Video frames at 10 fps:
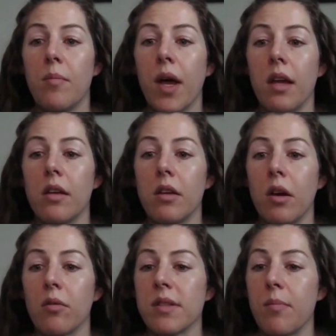But
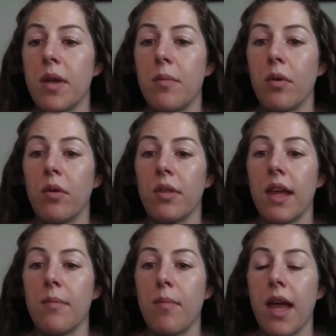some people,
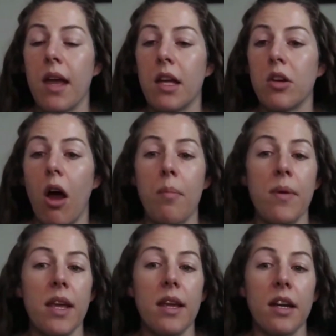they may not
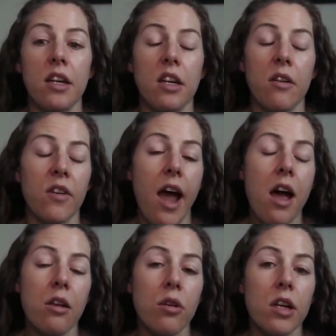be getting enough
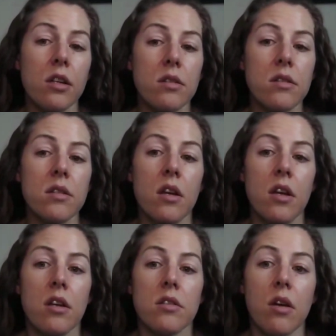calories.
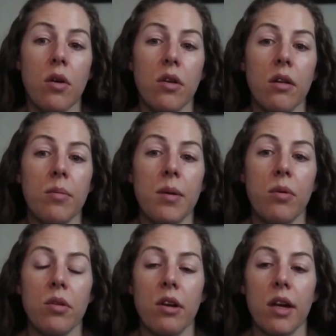So a lot of
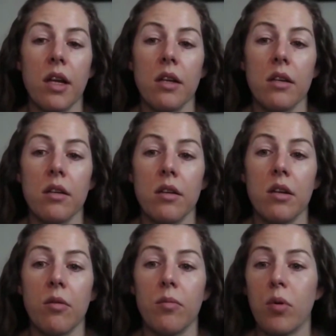people, they're getting,
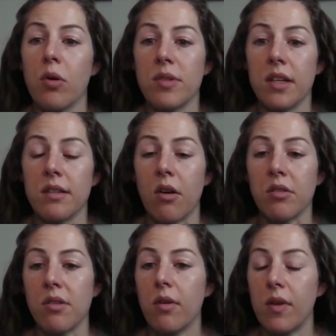protein is
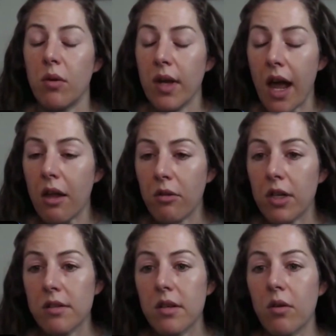also giving you
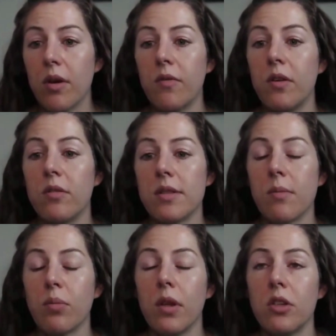calories. So if you
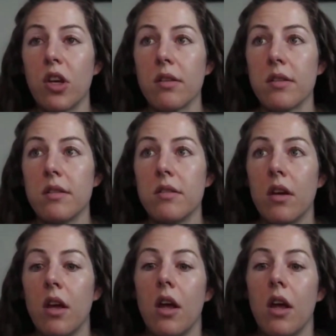simply just